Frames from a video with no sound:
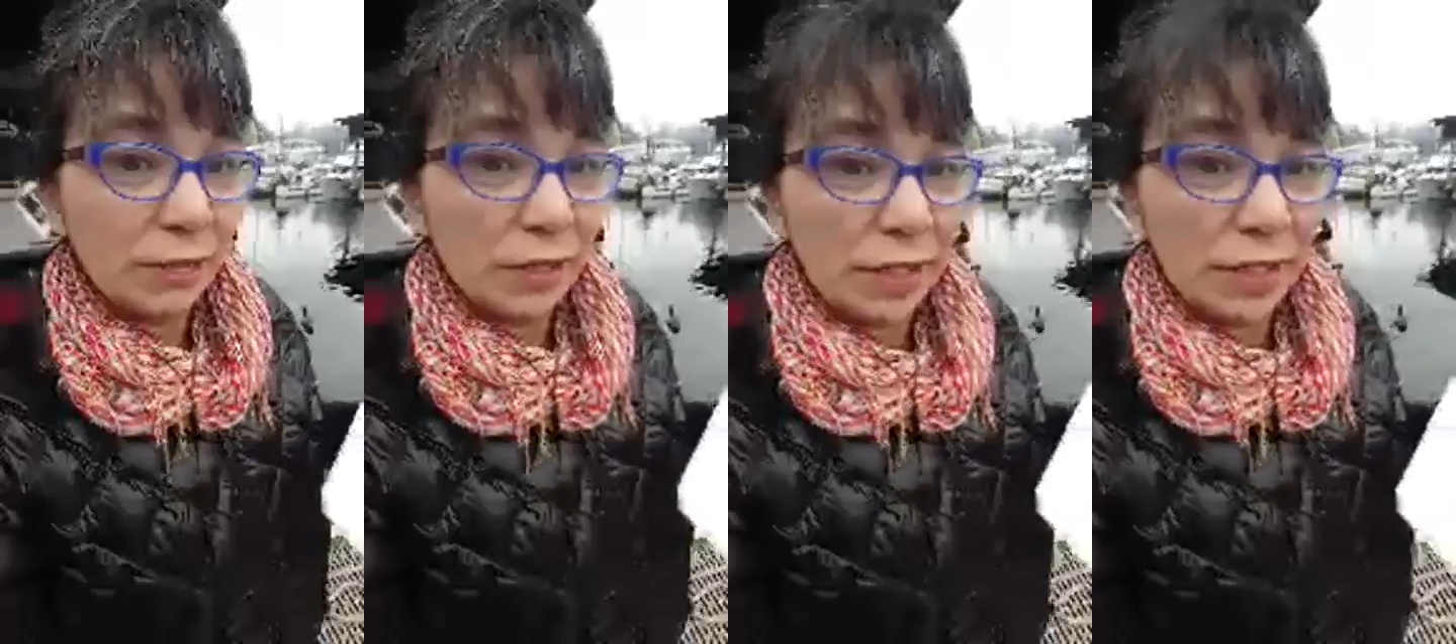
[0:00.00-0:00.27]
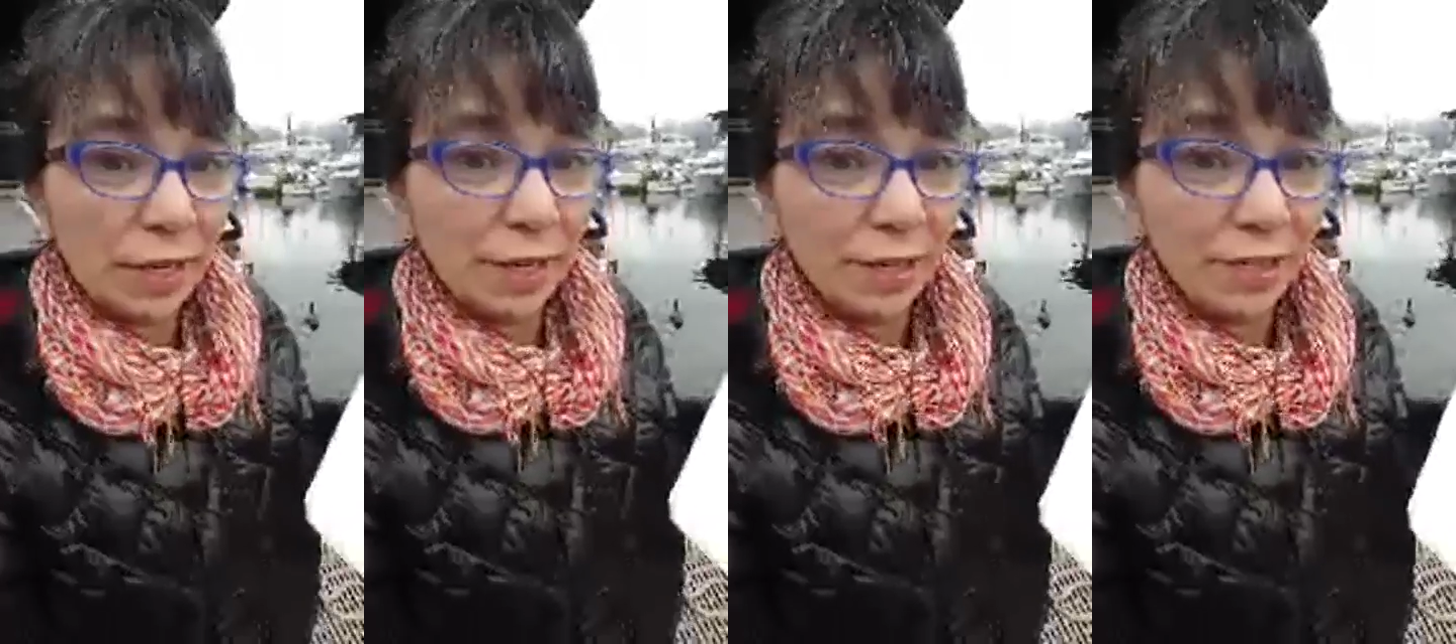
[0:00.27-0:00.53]

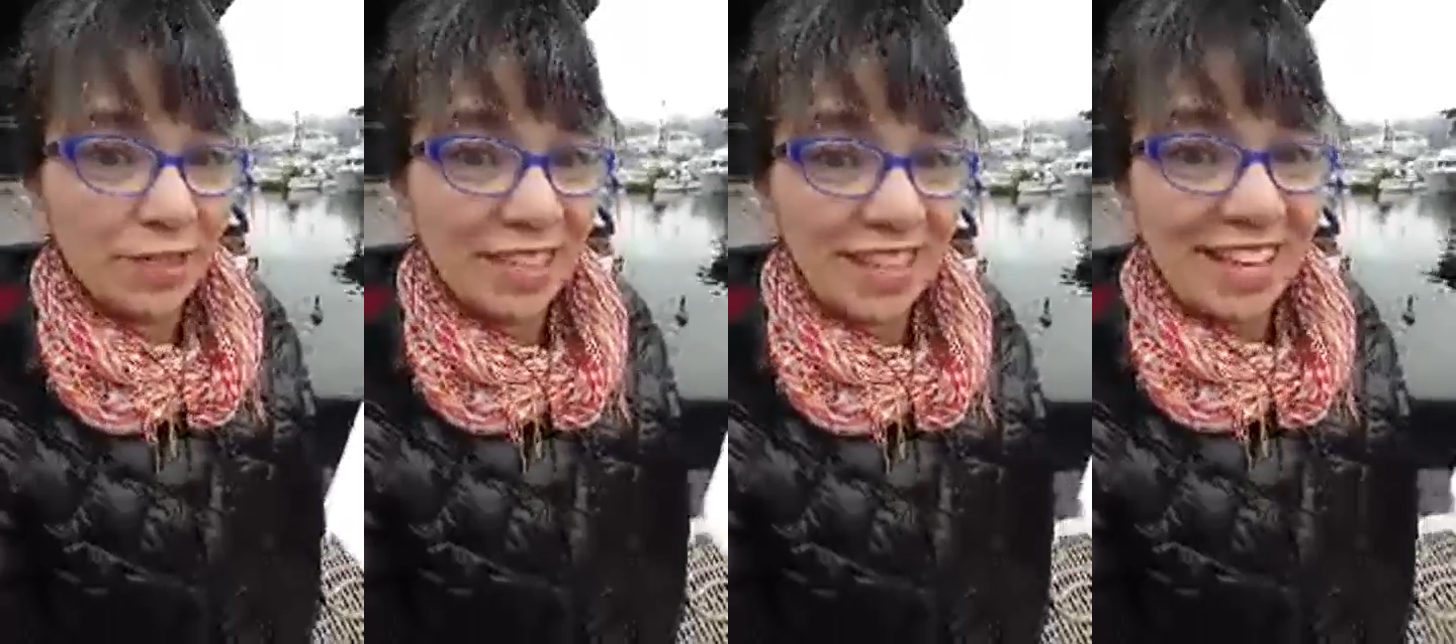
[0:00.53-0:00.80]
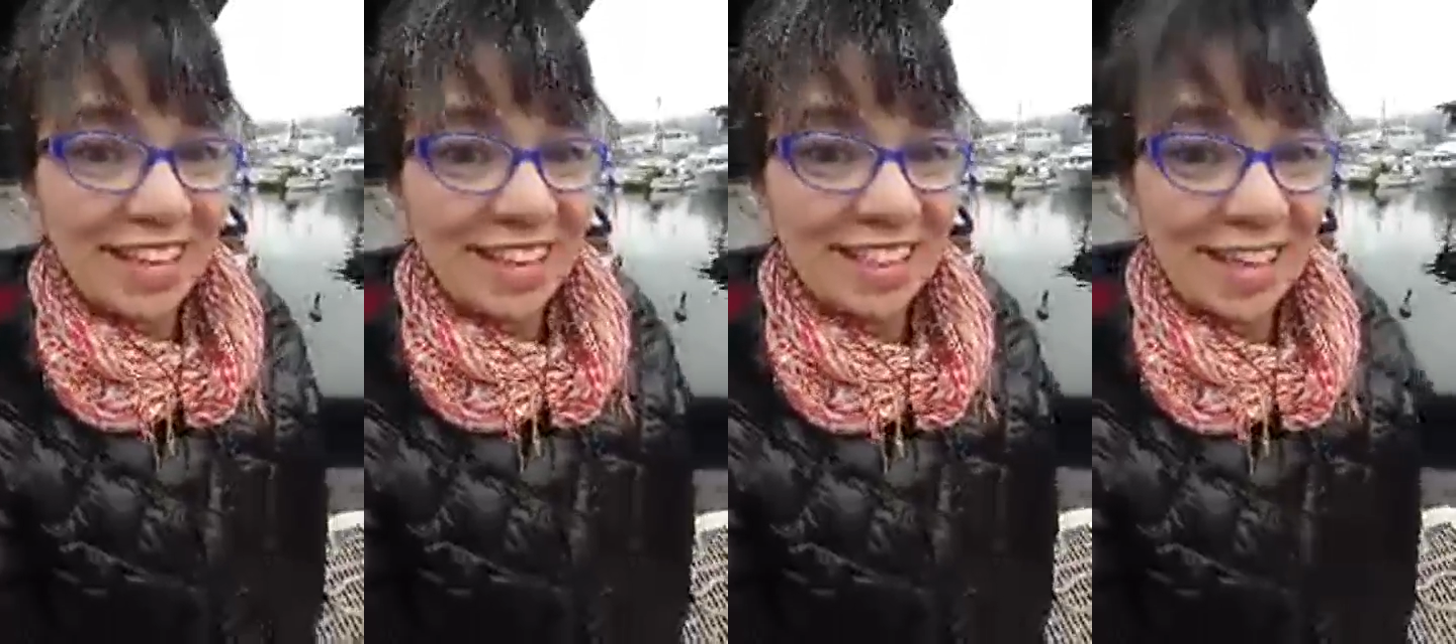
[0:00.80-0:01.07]
videos
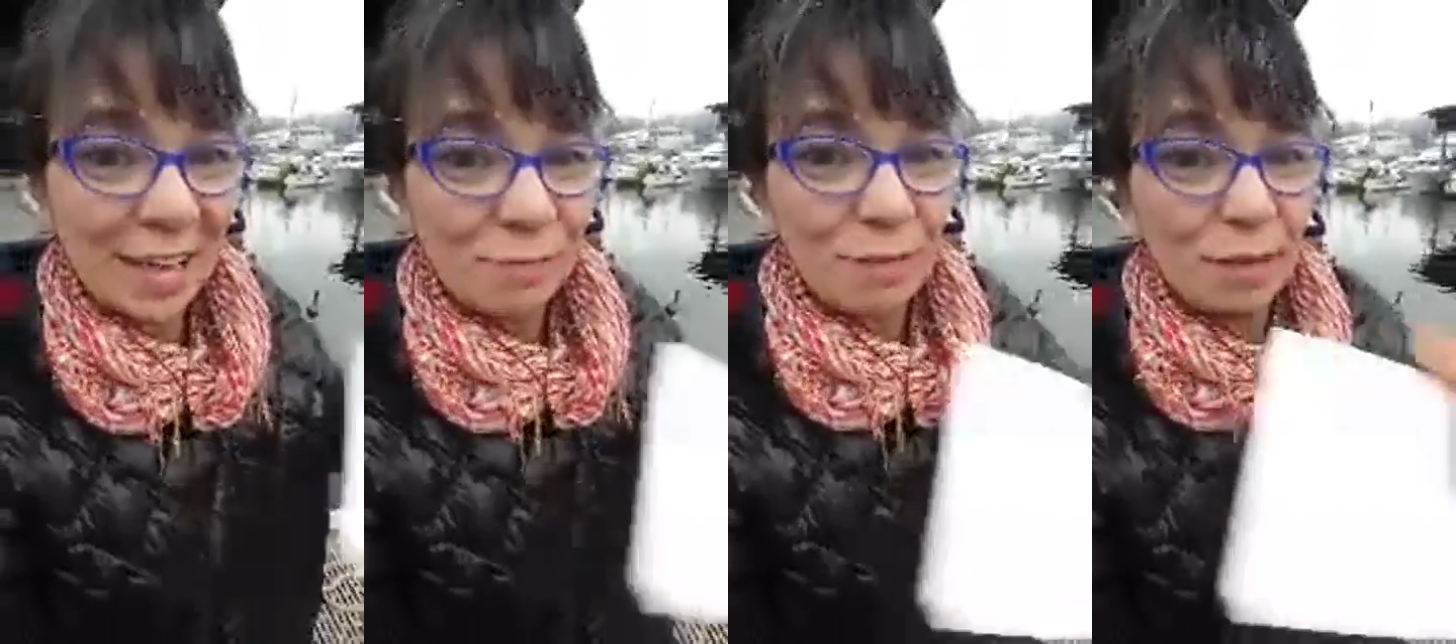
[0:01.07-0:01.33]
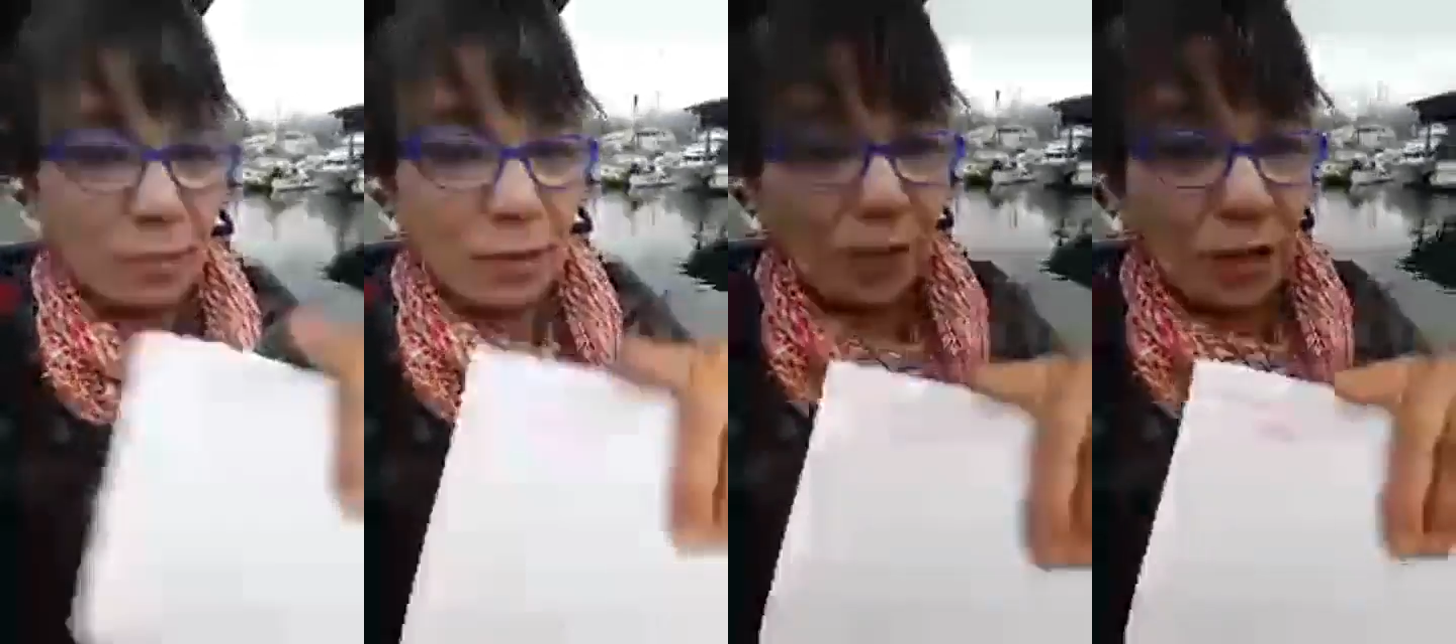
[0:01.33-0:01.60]
that
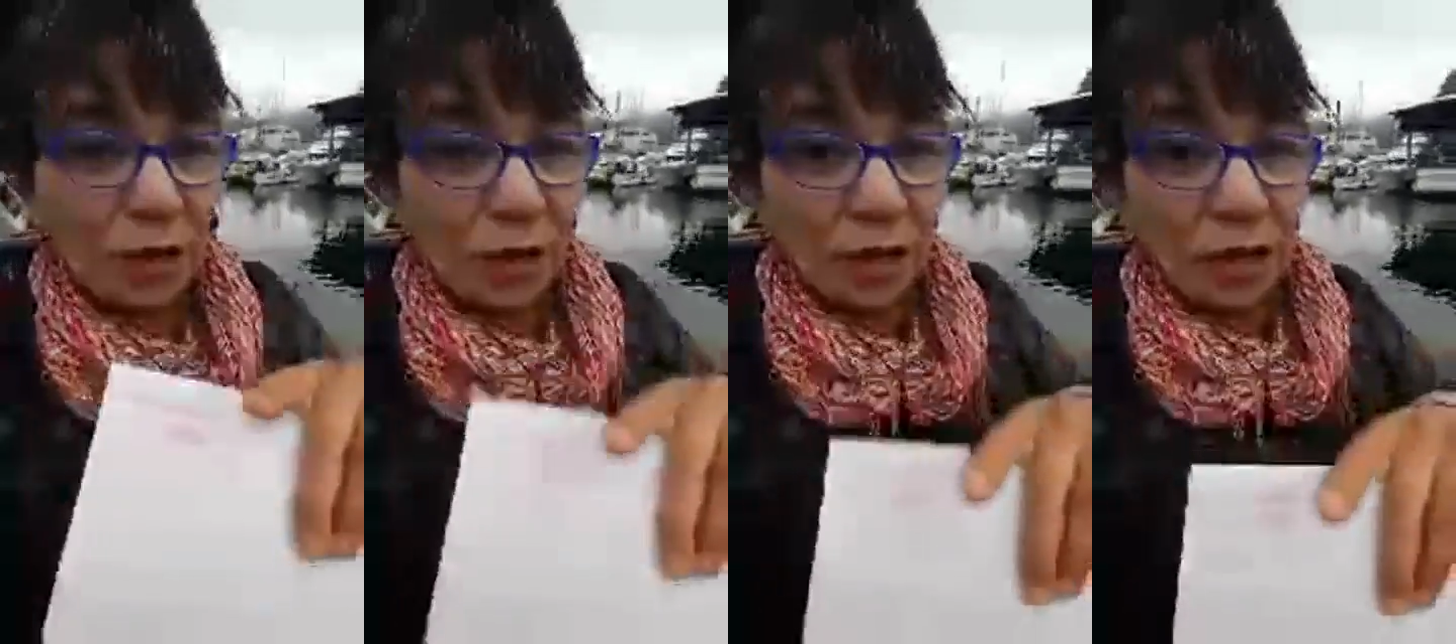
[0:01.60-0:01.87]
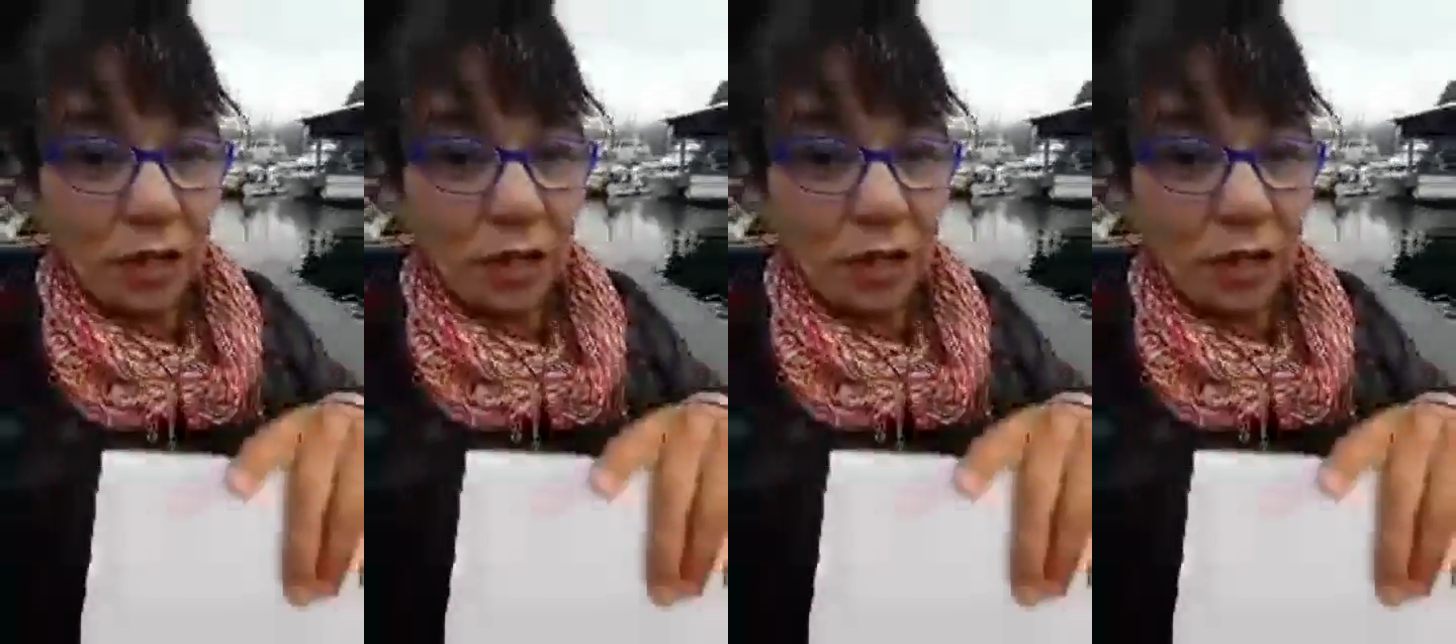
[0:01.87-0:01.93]
people are